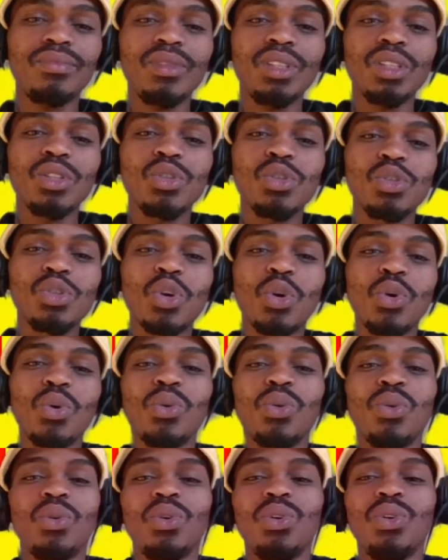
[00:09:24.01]
So
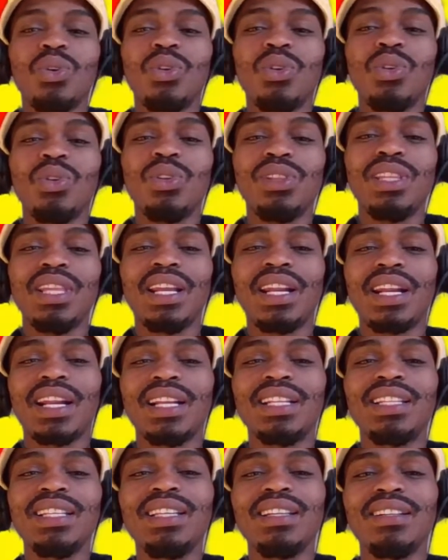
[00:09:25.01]
the
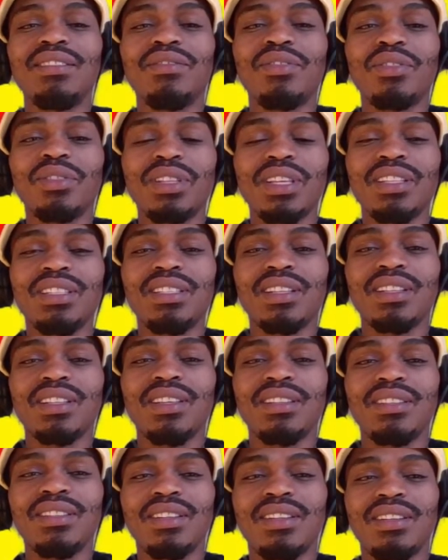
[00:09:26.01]
radical, there's
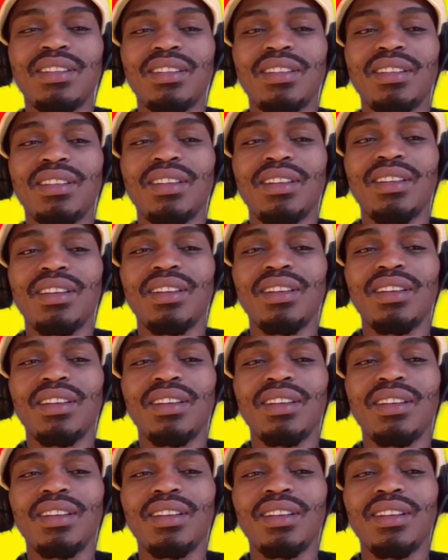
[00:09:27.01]
a
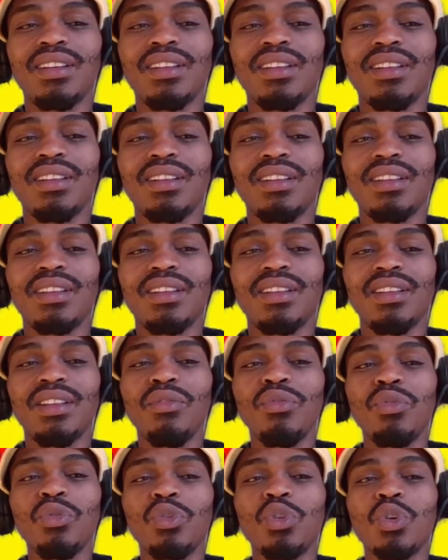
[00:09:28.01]
if
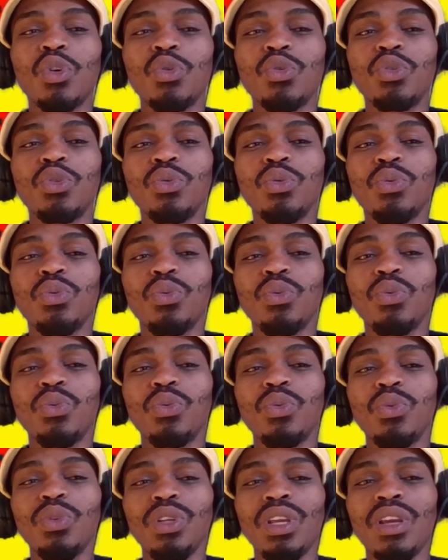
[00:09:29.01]
you go to
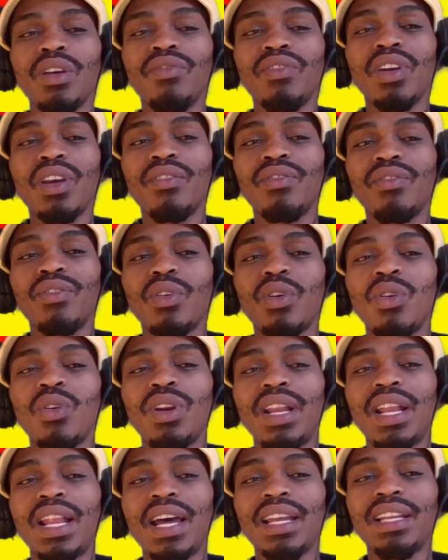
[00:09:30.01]

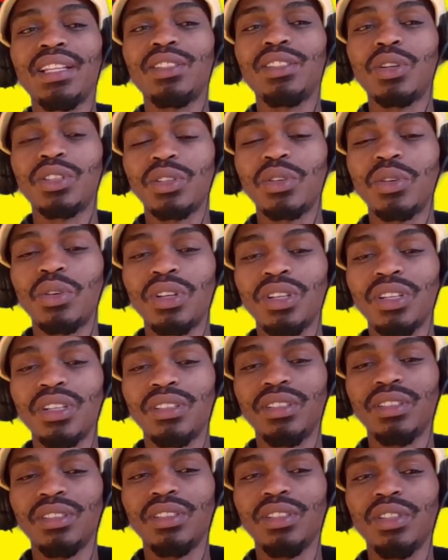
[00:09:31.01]
EFFonline.org,
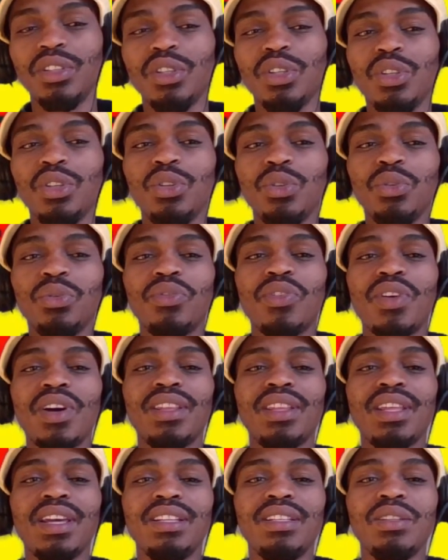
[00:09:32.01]
you'll find
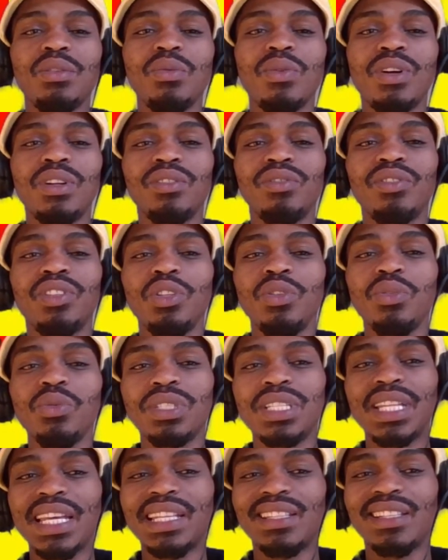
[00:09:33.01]
that in one of the
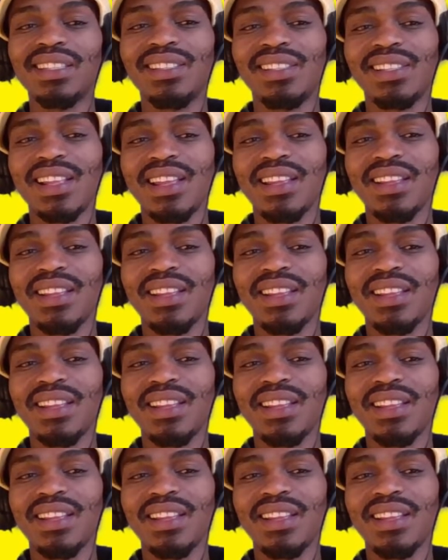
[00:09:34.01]
newsletters